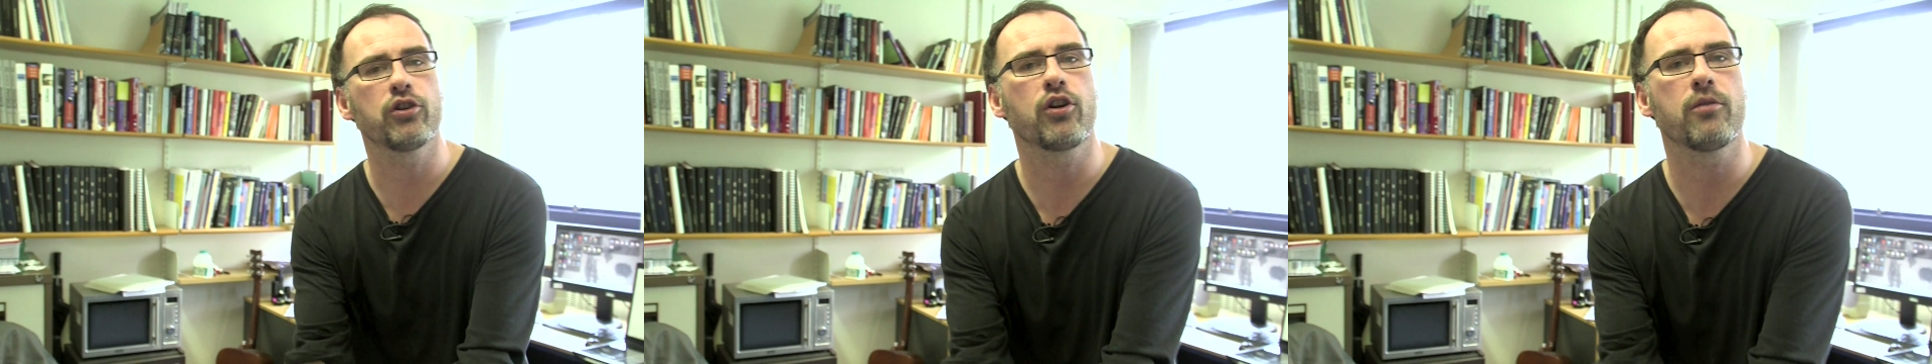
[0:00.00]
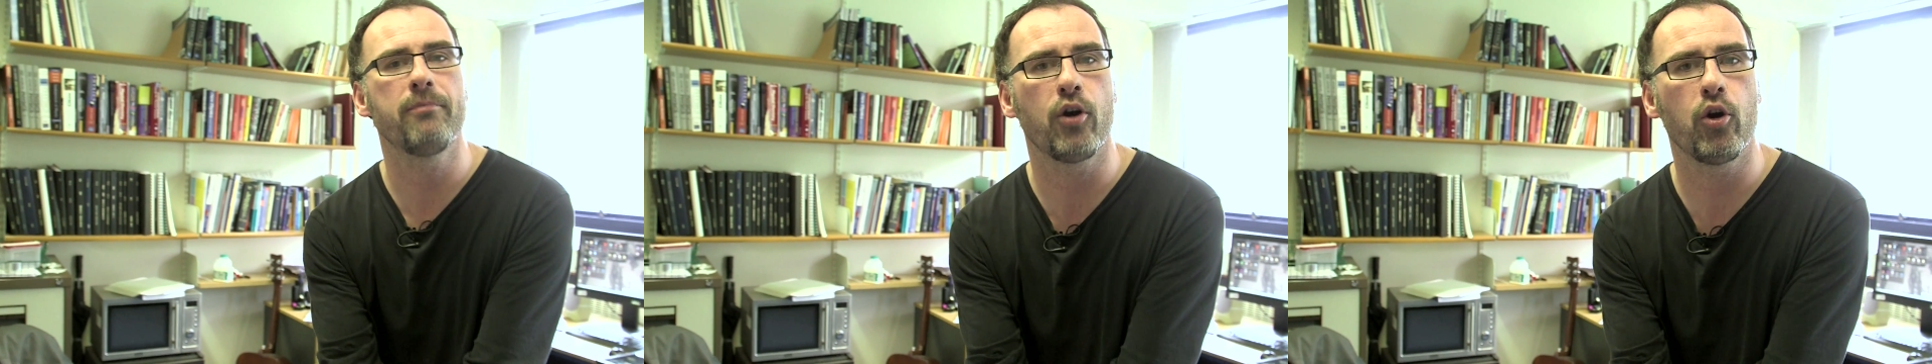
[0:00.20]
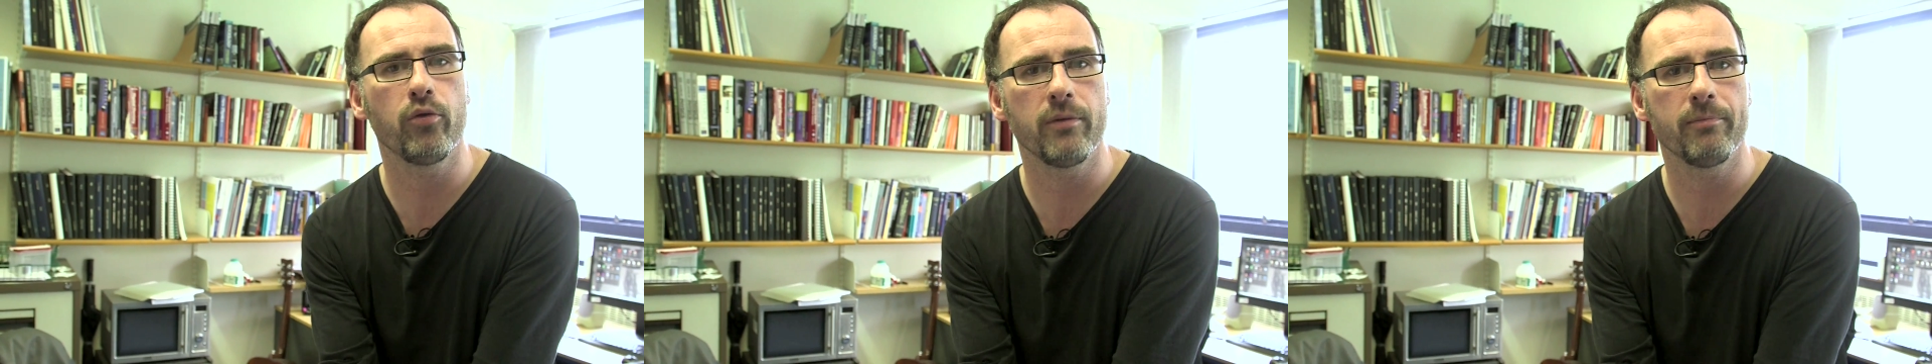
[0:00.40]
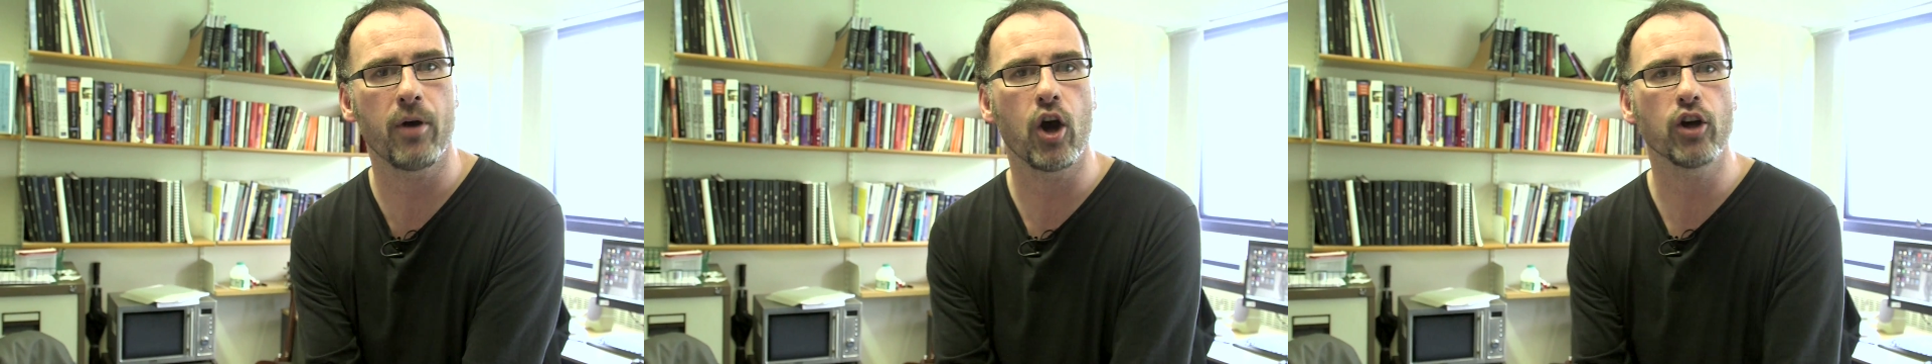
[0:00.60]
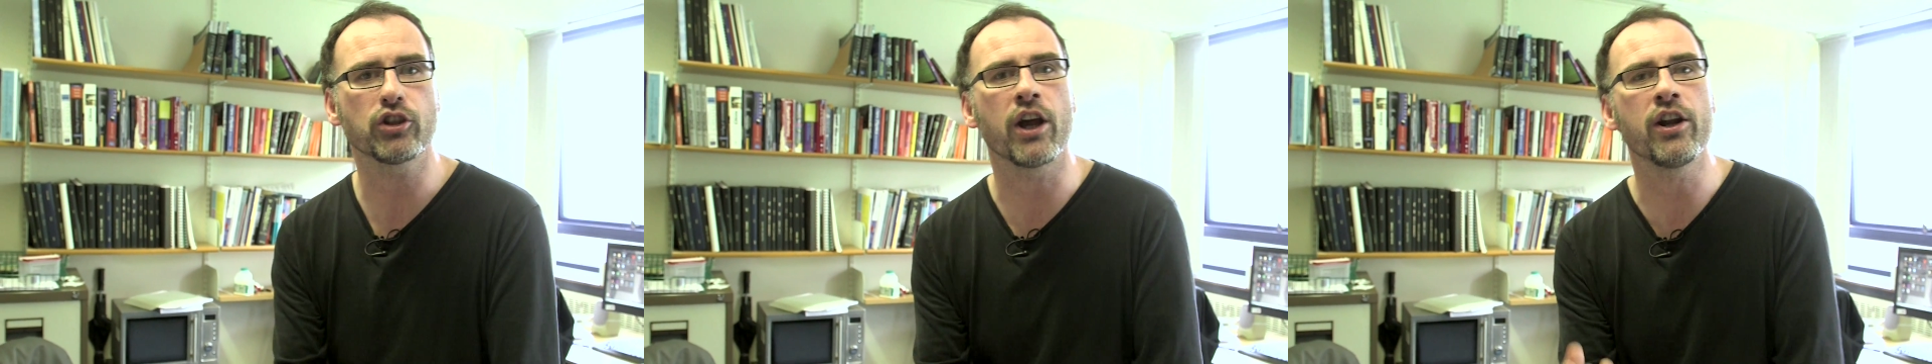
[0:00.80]
the component
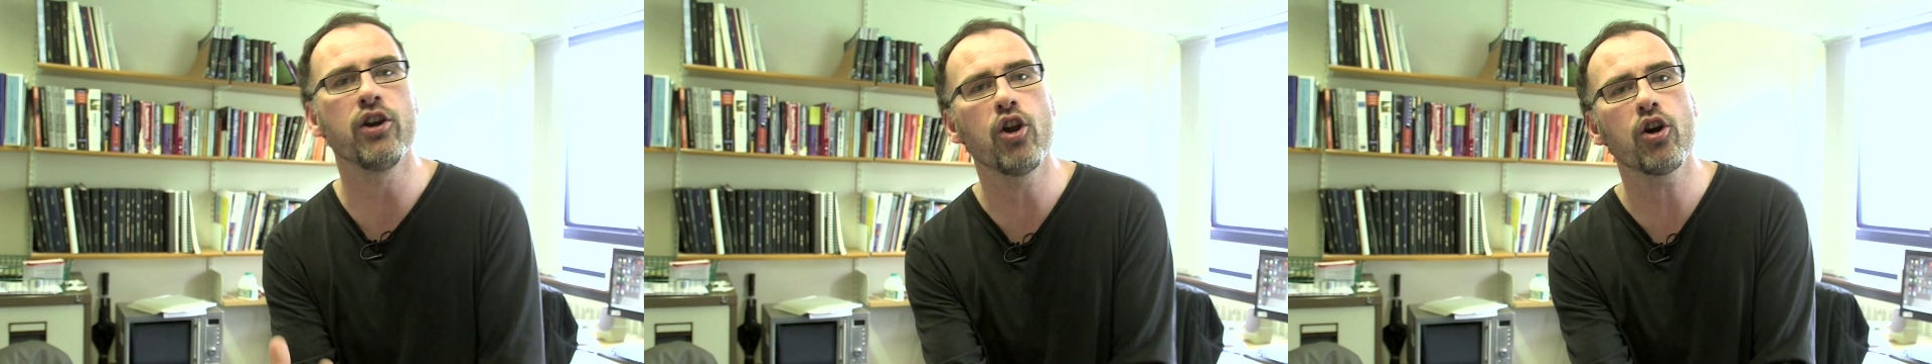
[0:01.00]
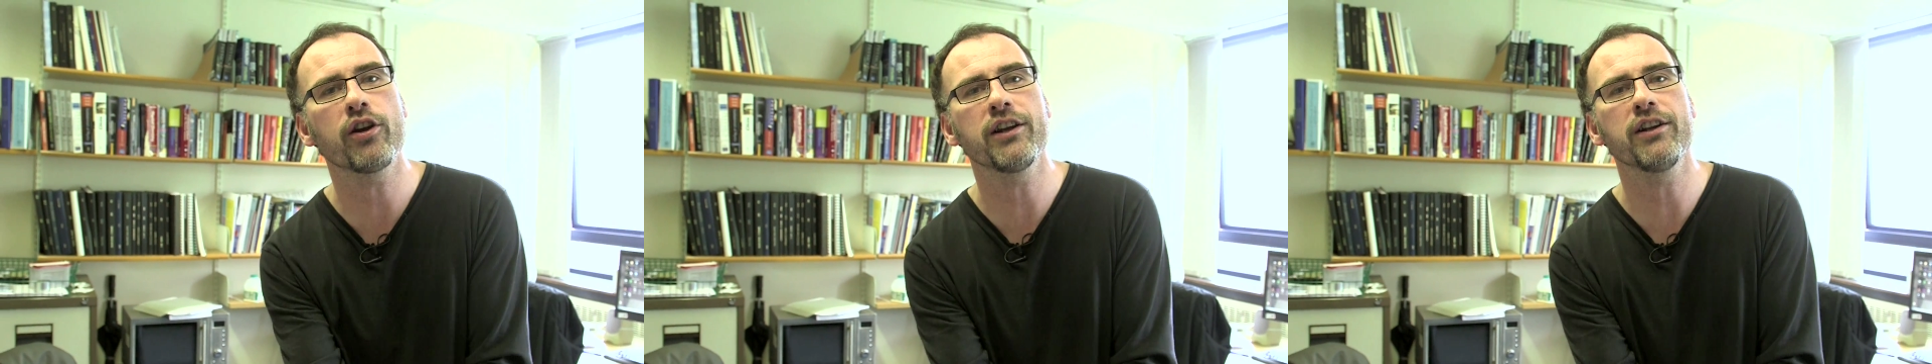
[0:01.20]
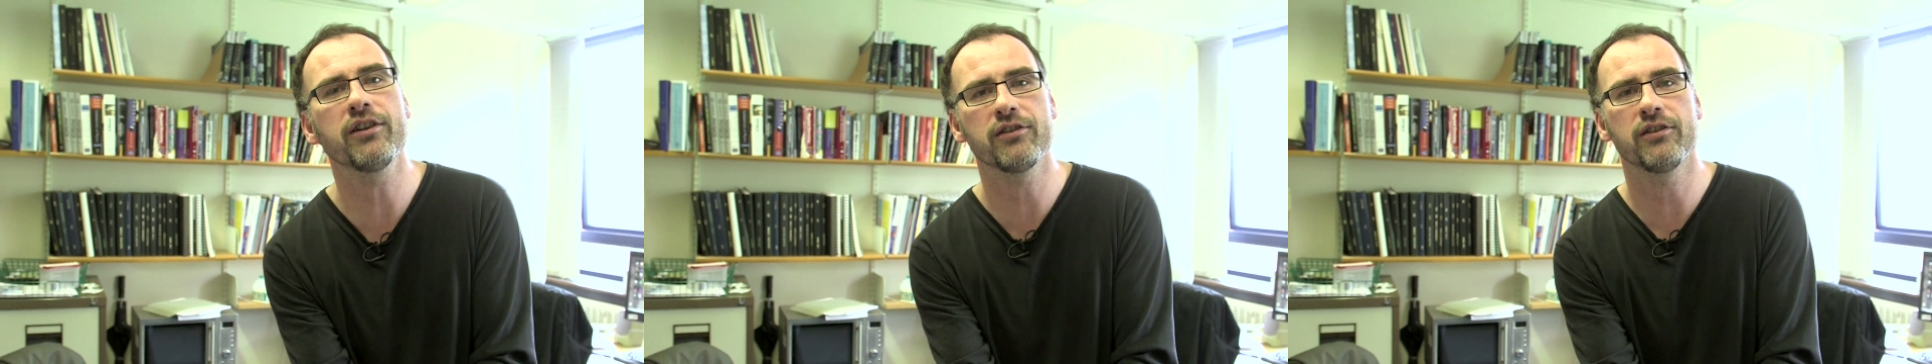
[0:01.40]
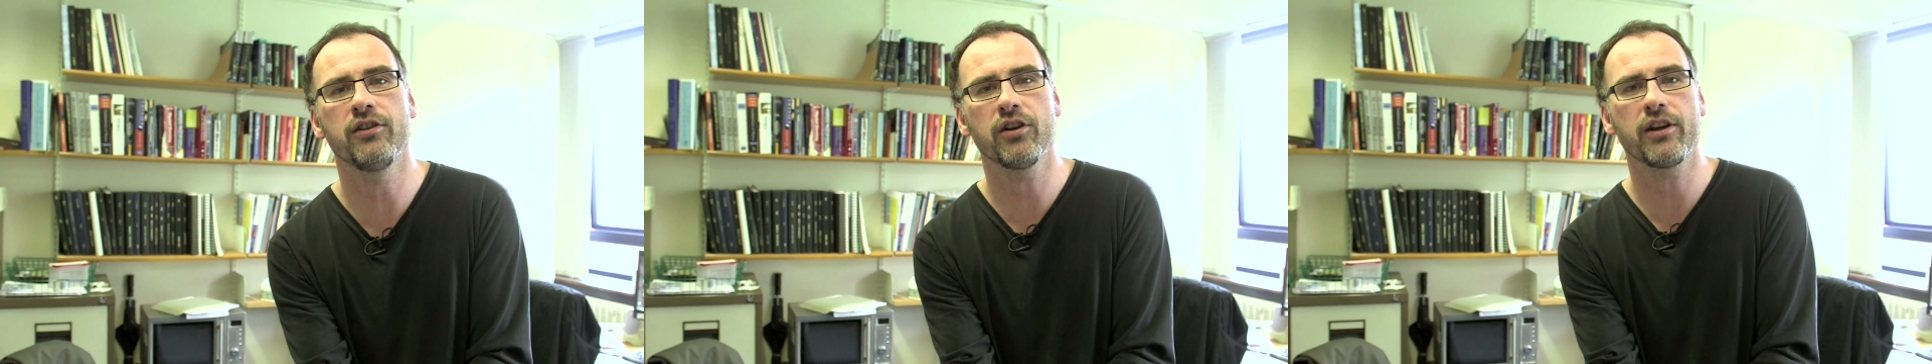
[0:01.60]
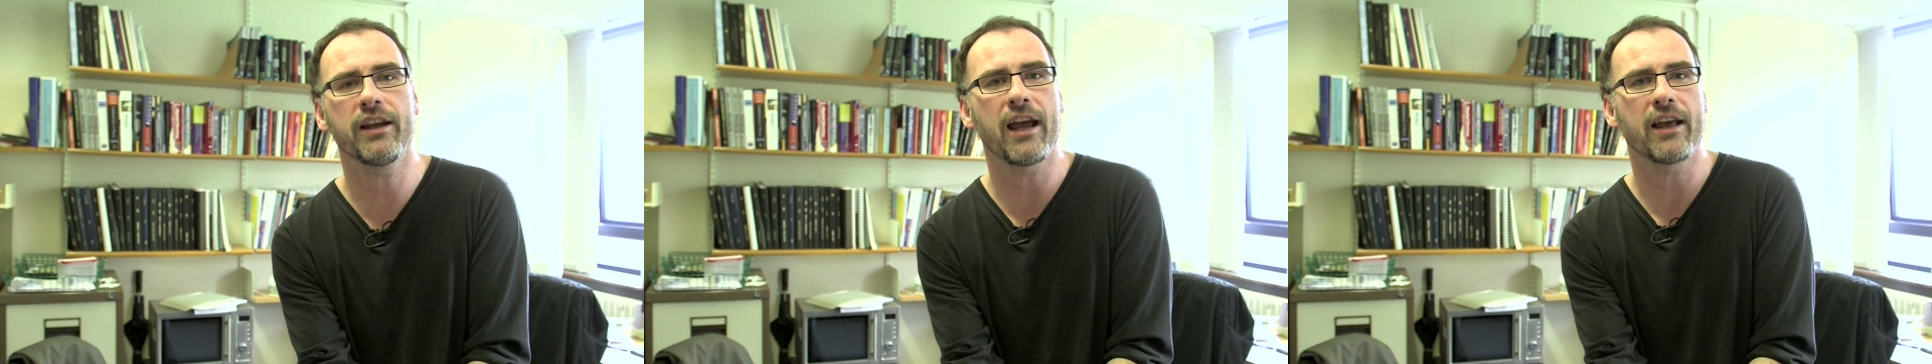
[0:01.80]
parts and looking,
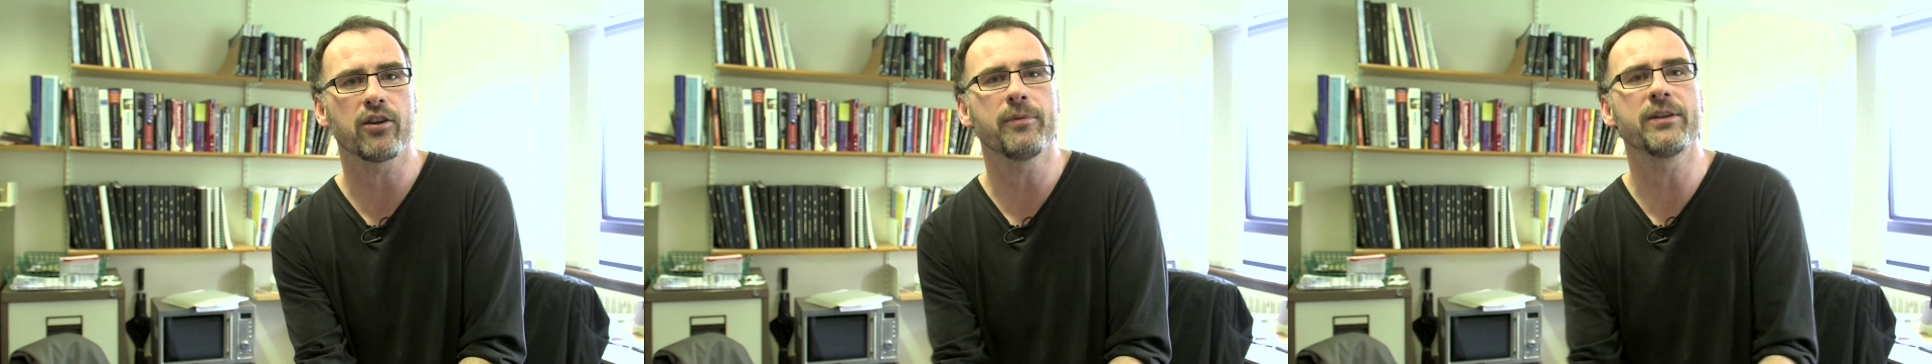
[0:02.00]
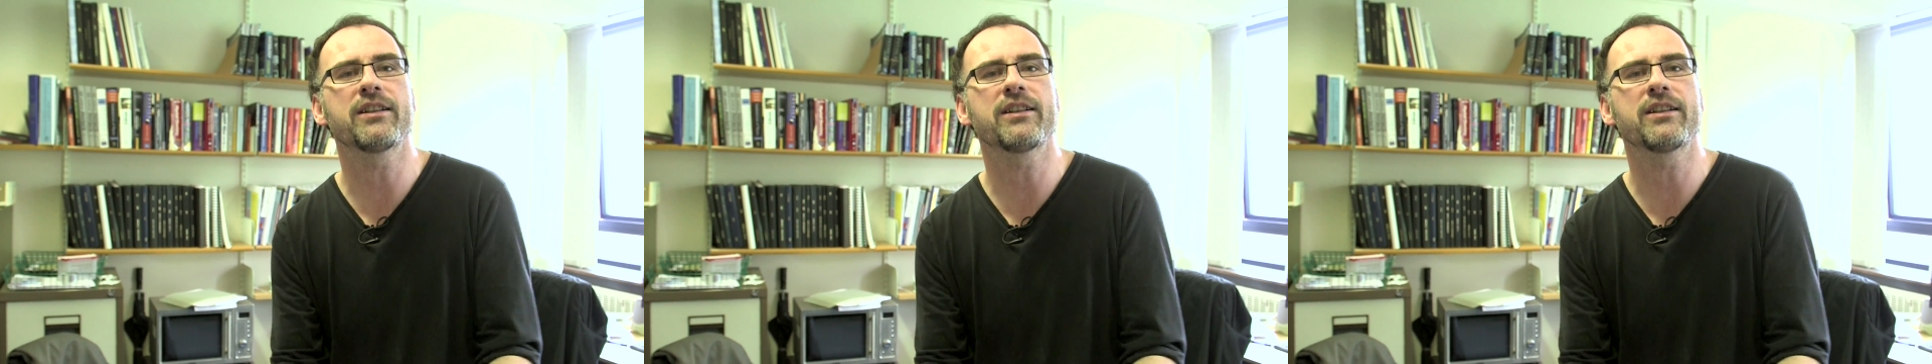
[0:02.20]
looking at them.